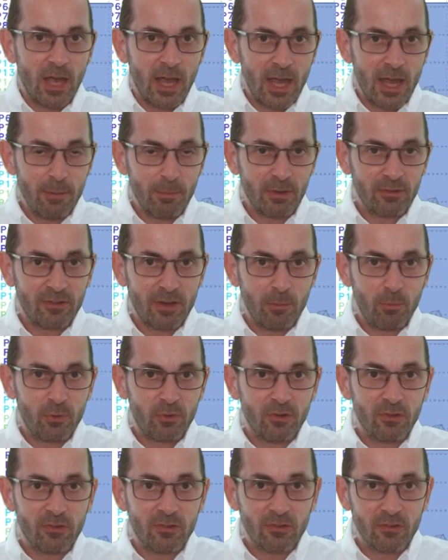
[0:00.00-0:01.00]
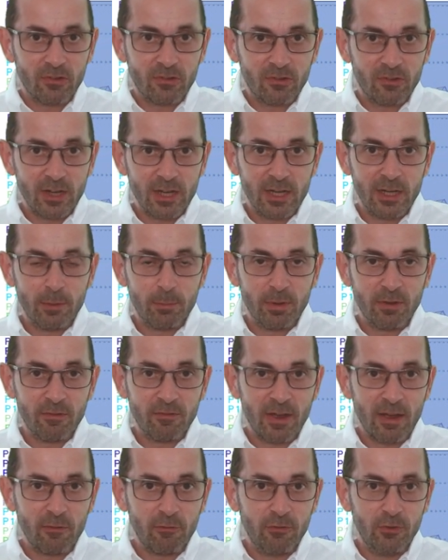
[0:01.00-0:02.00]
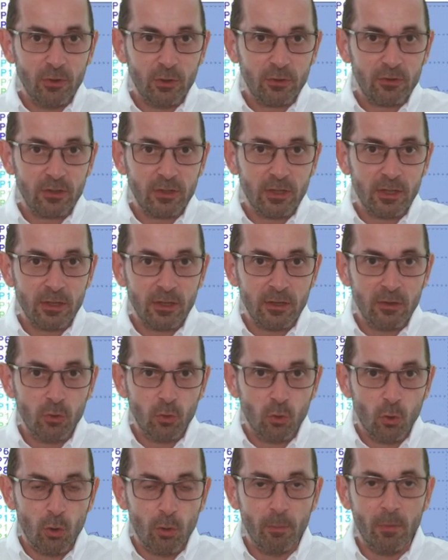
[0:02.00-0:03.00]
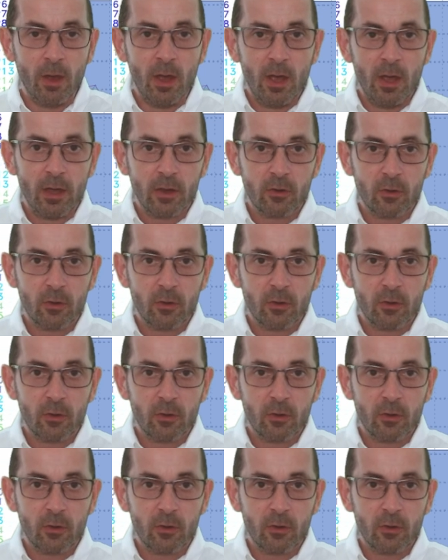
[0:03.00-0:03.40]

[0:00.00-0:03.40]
air mass temperatures staying above that 30-year norm.